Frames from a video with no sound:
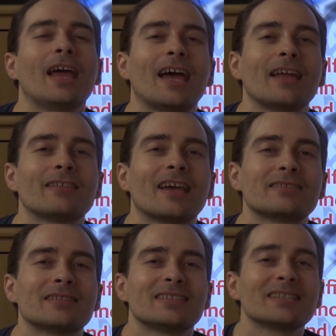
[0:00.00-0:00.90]
And
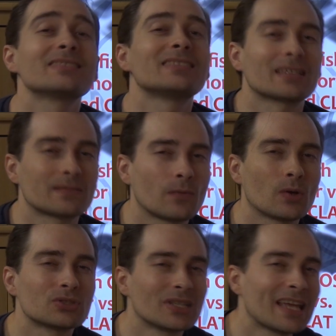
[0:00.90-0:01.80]
other than that, thanks for
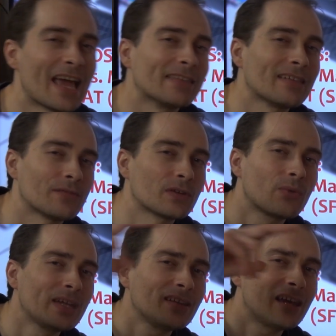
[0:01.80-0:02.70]
watching and have a
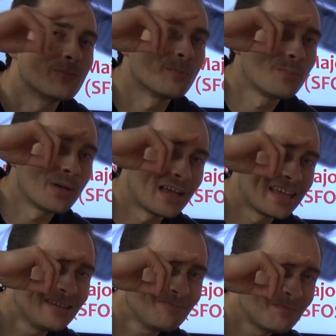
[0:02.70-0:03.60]
great time.
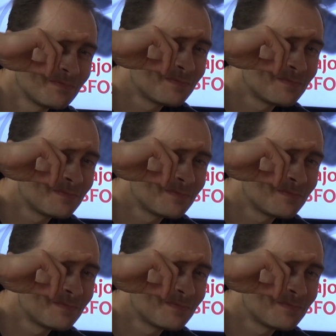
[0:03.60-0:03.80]
Bye.